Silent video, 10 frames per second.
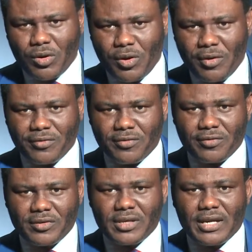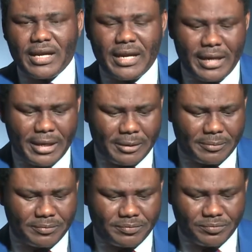of
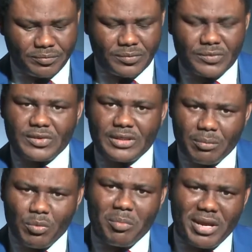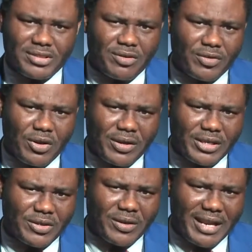the moments of God
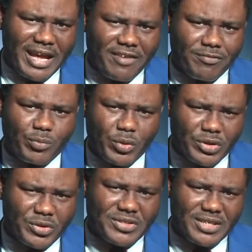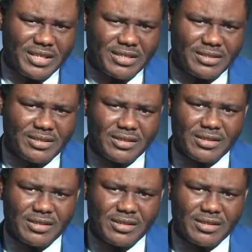in your life producing